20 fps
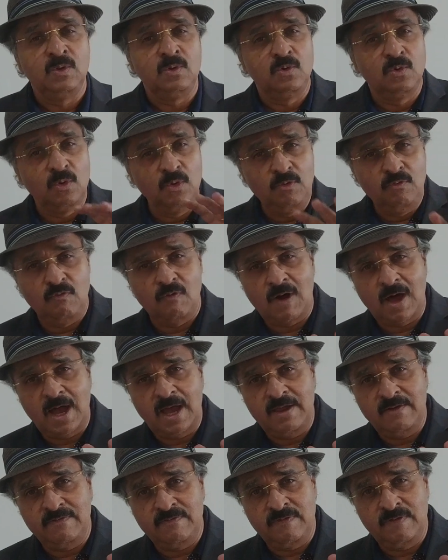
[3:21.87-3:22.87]
good
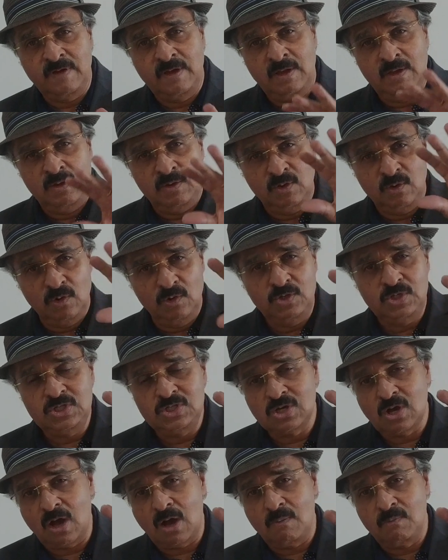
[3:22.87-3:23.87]
wife, good
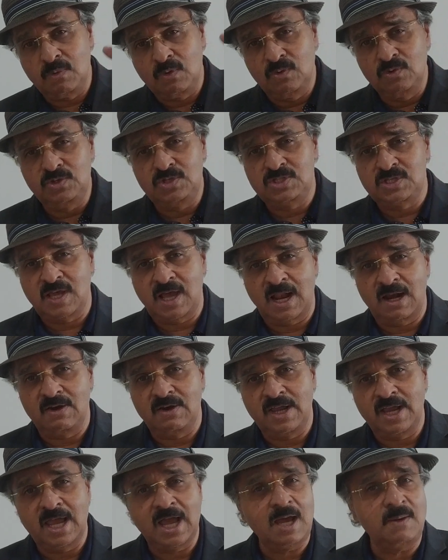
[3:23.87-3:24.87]
job, good
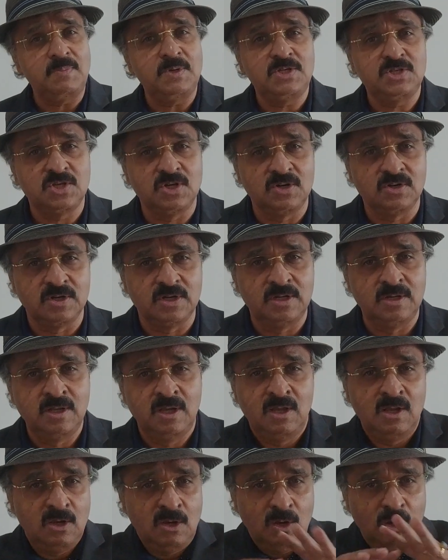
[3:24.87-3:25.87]
salary, happy
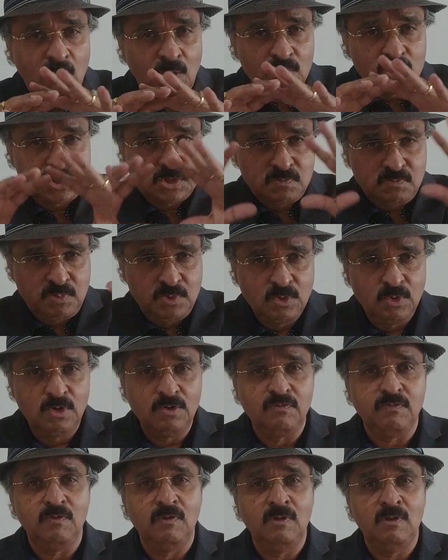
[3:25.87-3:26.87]
children, looks
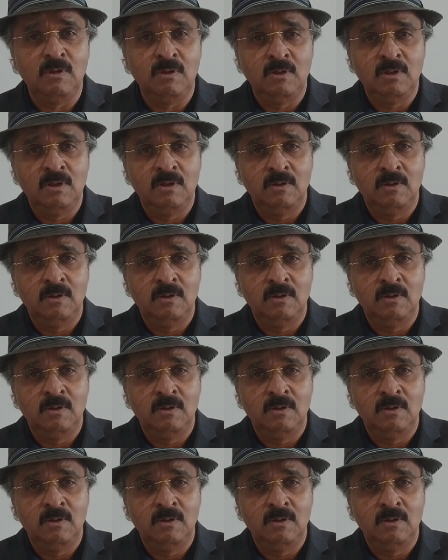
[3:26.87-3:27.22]
beautiful